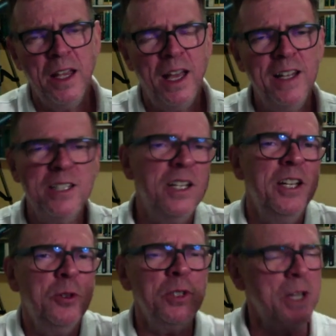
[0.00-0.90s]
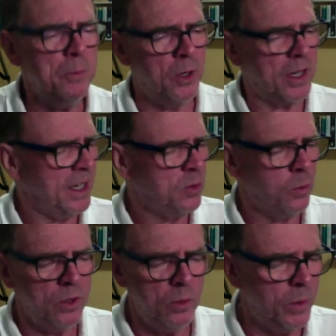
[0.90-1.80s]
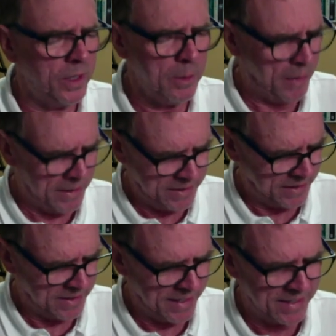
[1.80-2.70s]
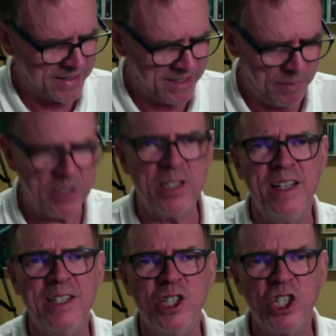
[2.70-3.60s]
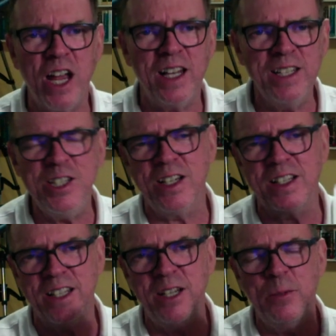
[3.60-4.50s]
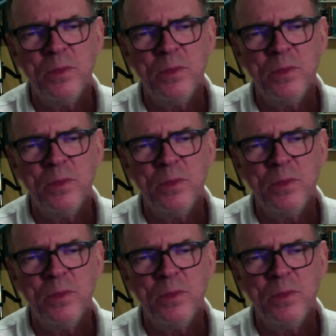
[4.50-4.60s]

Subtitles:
And it's an interesting book. It's stylistically